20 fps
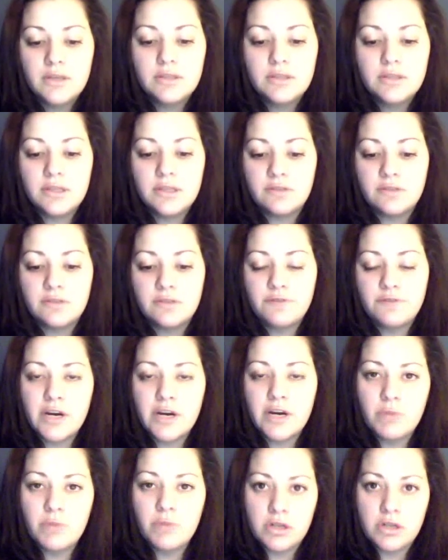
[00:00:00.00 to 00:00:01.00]
The
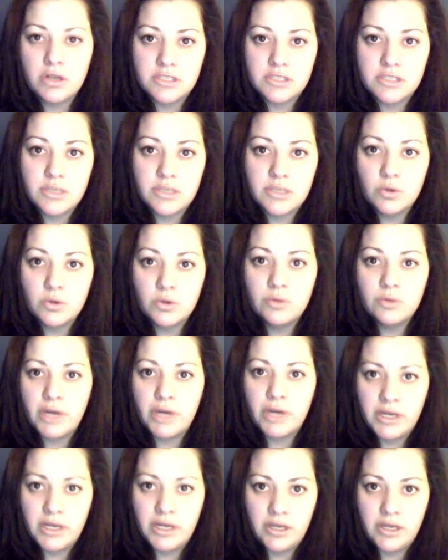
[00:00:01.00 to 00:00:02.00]
fireballs, as they were going
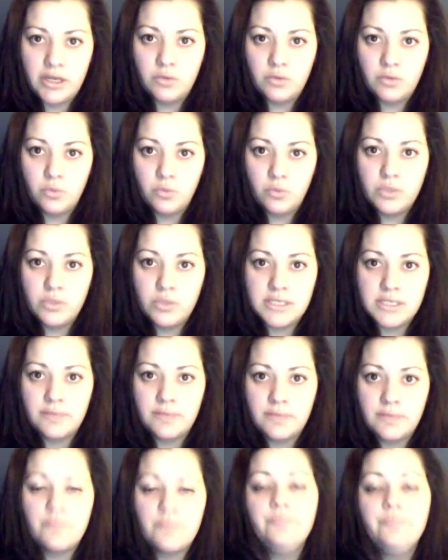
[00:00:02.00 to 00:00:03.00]
by and
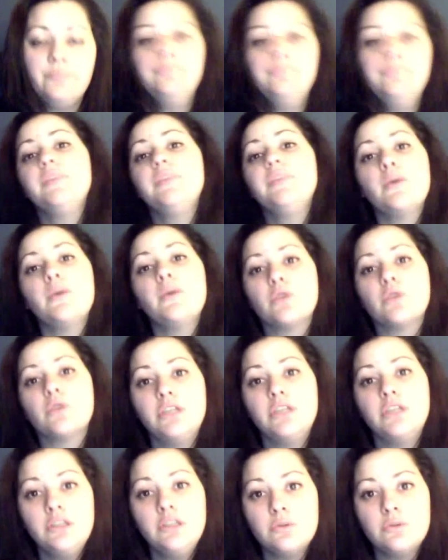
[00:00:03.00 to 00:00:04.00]
whizzing, they were
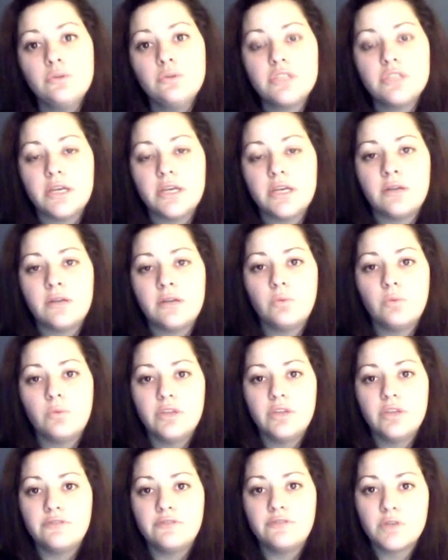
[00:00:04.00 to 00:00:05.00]
huge, and
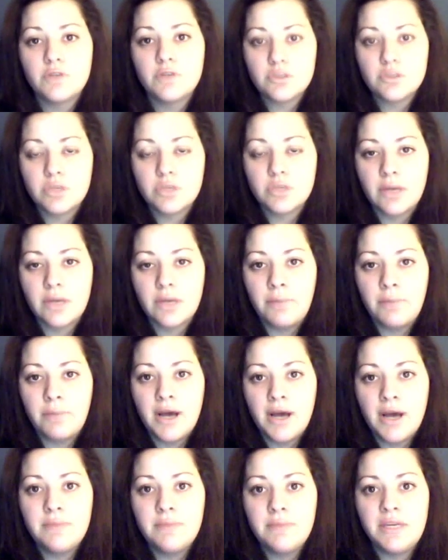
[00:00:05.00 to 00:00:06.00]
when they first would come
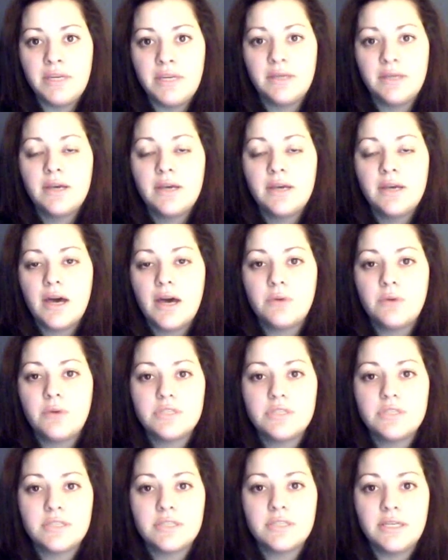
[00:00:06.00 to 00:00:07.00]
by me, I
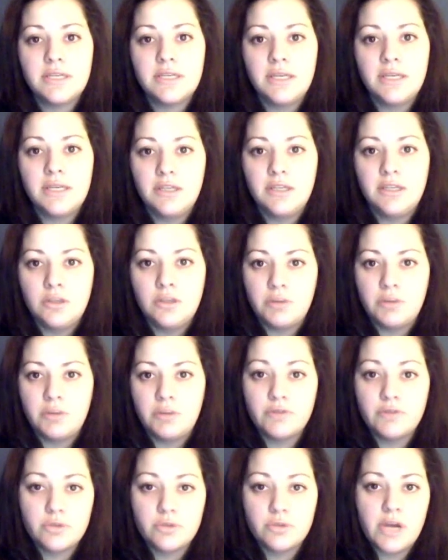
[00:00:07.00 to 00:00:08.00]
was thinking, my
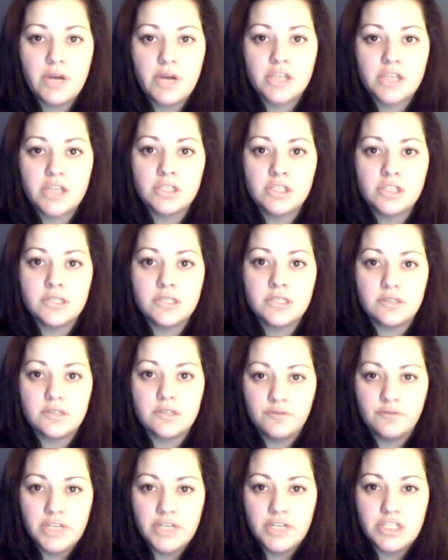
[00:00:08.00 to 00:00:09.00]
first reaction is to
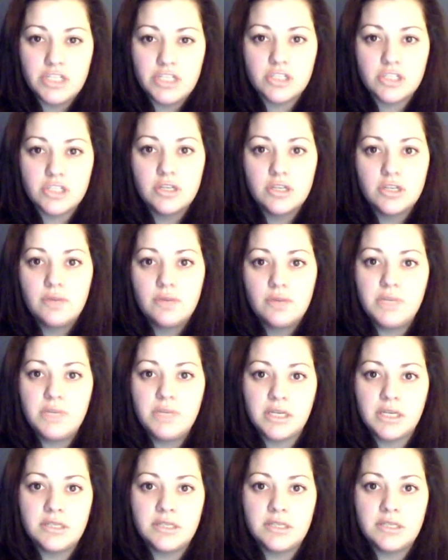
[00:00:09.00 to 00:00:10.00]
flinch
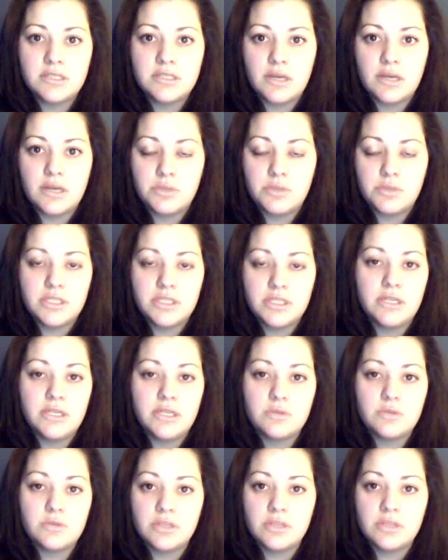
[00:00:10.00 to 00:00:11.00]
because I was thinking
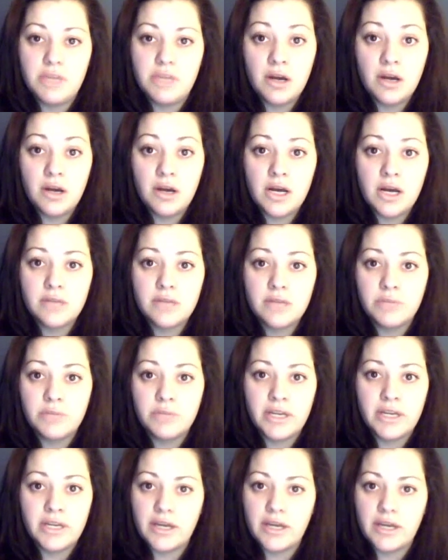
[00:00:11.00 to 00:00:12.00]
it was going to be hot,
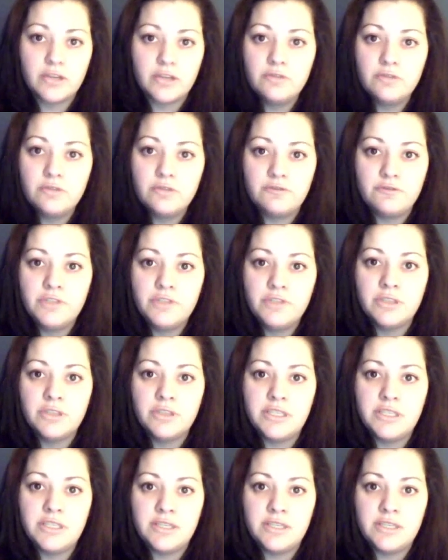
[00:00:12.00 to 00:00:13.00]
but I couldn't feel
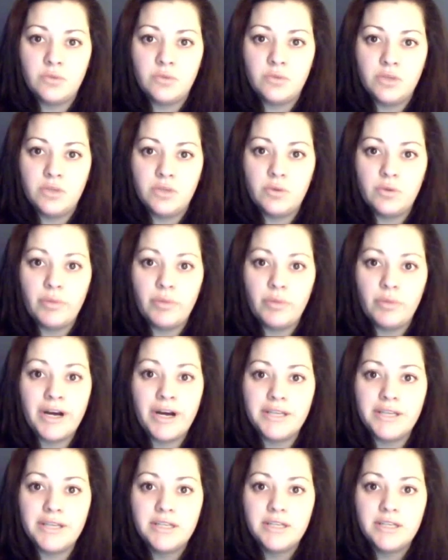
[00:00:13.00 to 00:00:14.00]
anything when it went
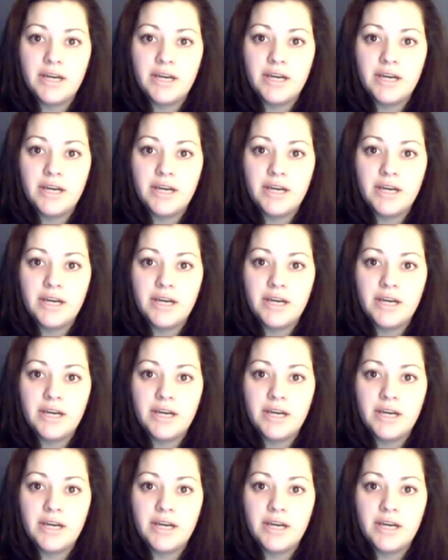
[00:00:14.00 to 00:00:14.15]
by.